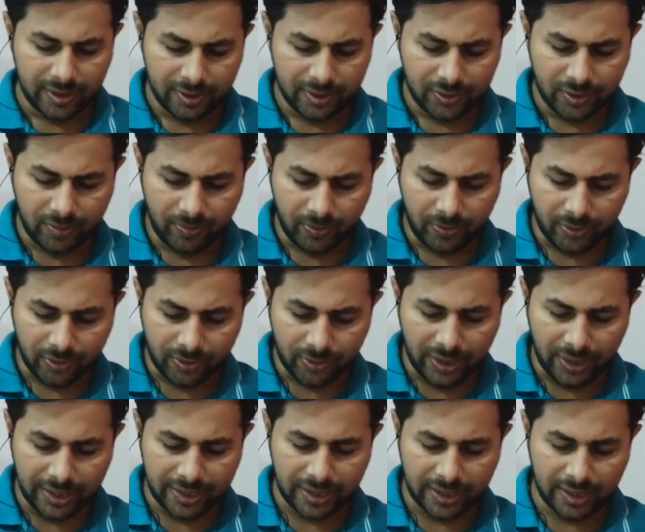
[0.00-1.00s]
So the
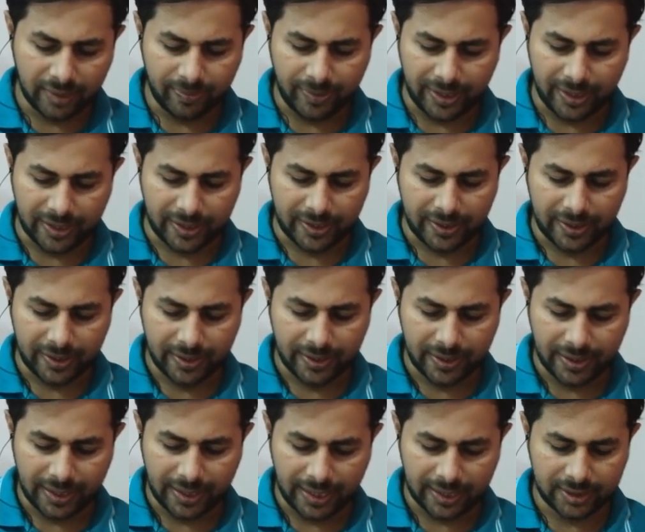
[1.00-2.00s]
photoelectric effect
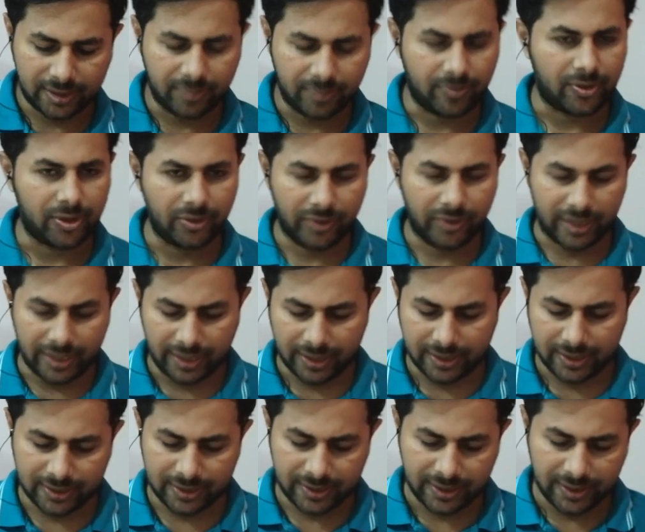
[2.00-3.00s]
has the following
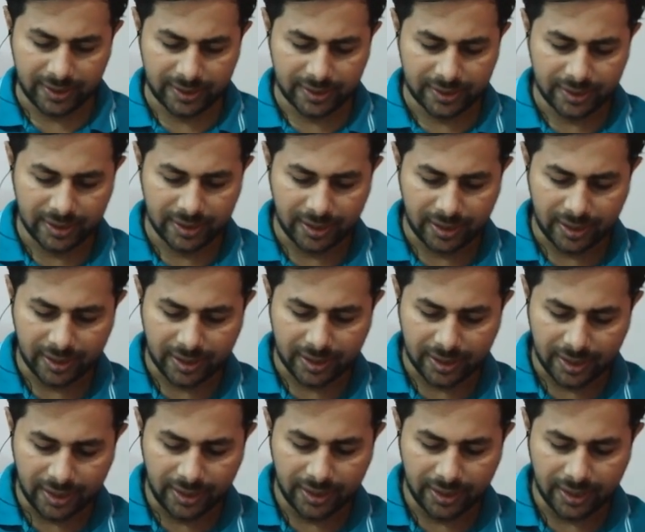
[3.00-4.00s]
characteristics. The
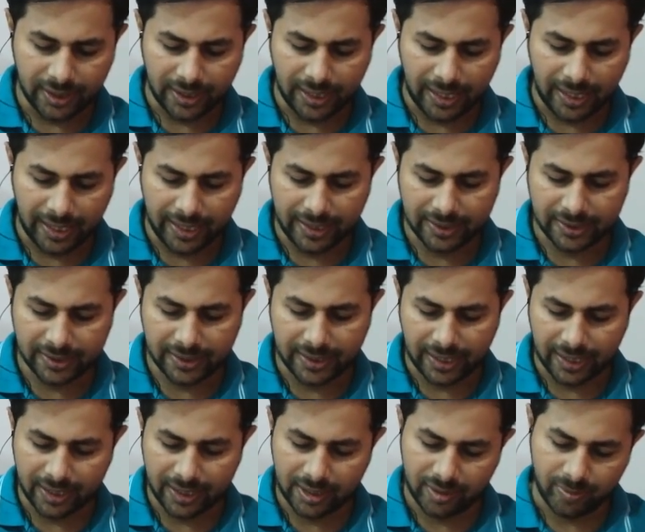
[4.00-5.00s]
current I is
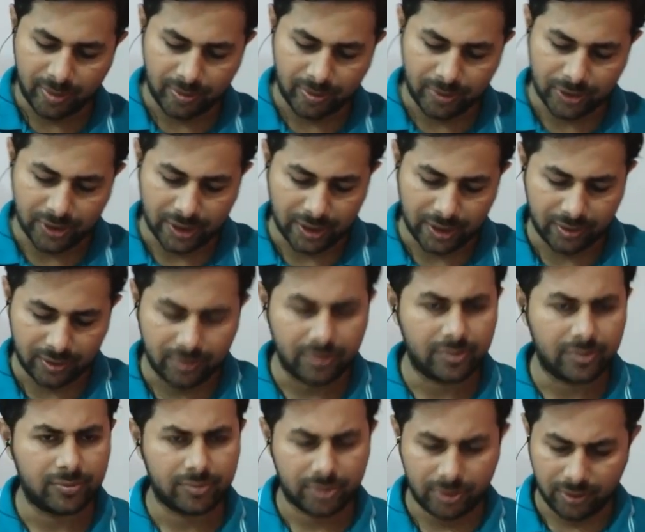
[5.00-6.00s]
directly proportional to,
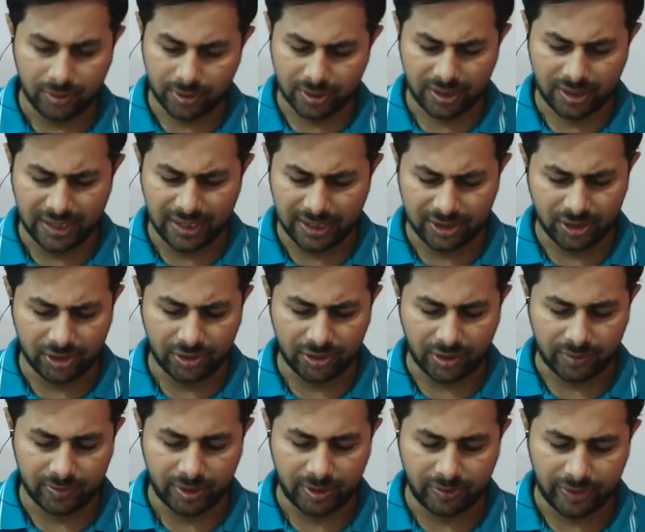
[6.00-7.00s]
so these are just
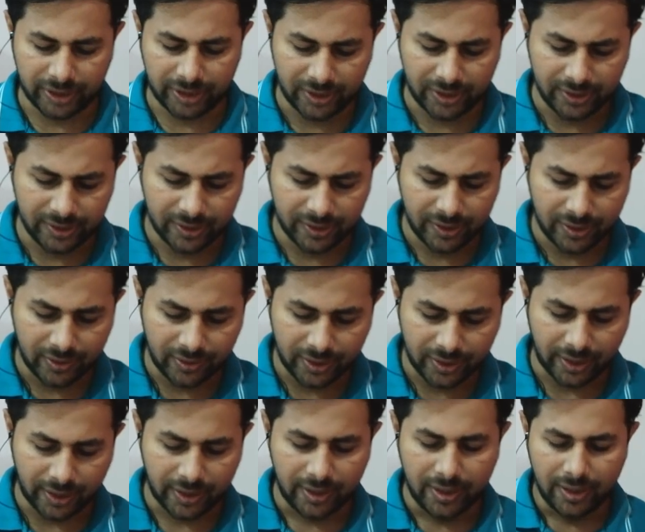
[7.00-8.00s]
observations.
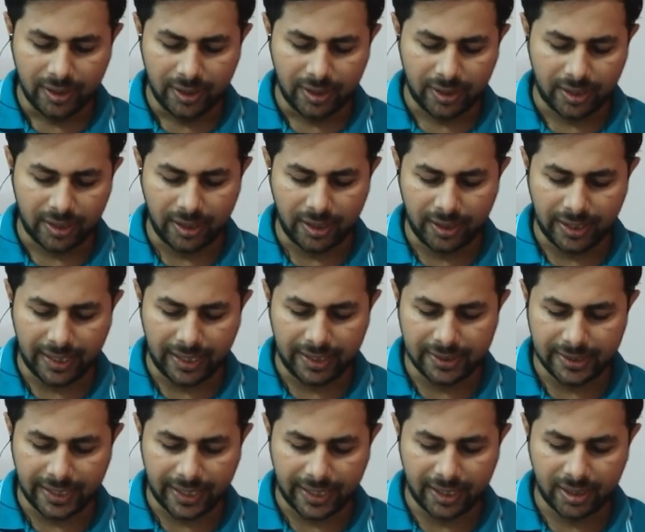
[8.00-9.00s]
Okay, the current I is
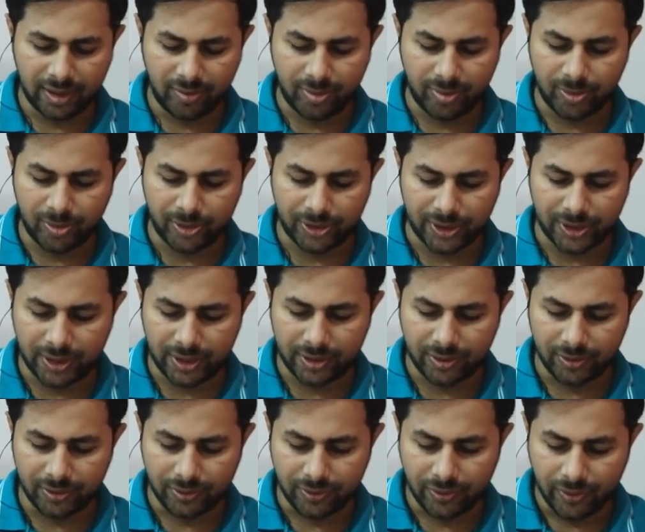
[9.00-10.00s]
directly proportional
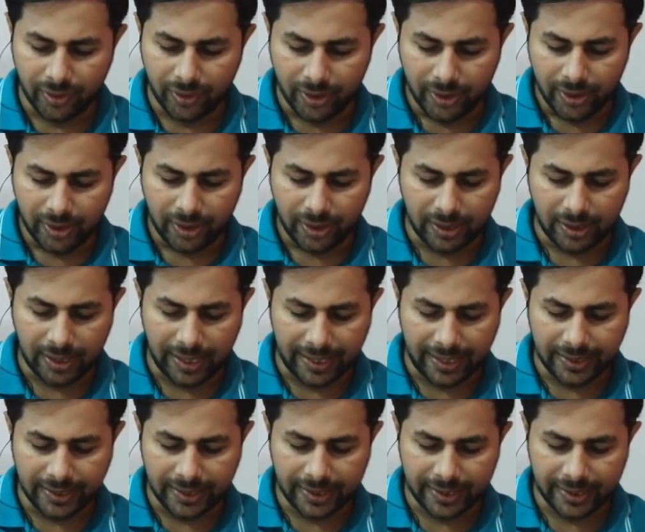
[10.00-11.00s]
to the
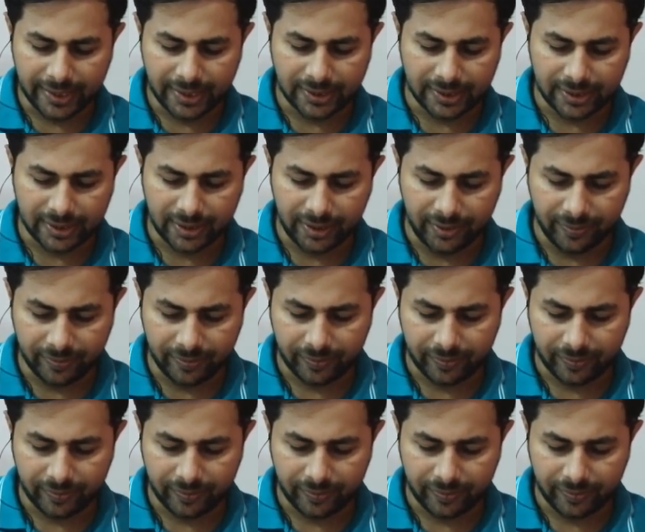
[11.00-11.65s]
light intensity.